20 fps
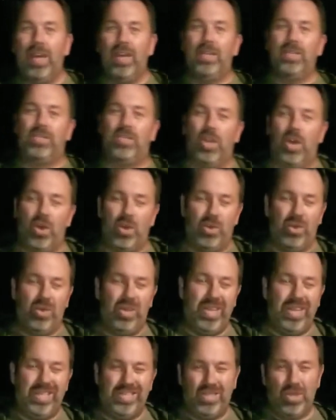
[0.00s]
so
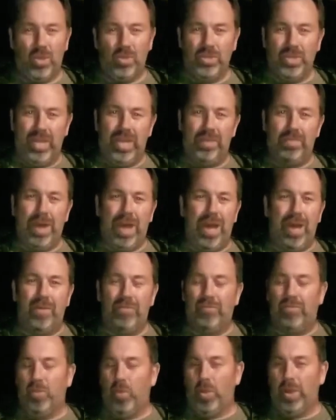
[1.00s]
it's only at
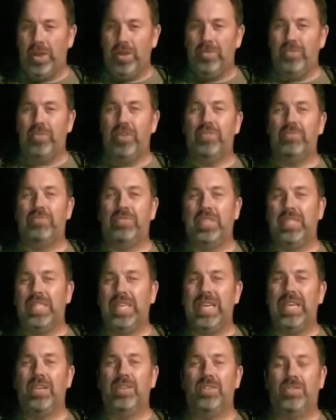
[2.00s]
about 40 or 50
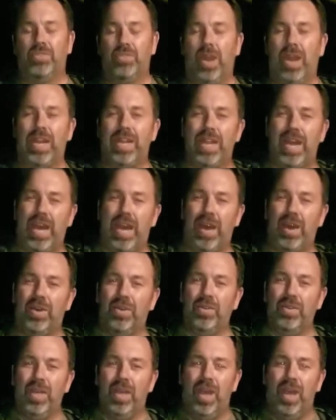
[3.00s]
liters right now.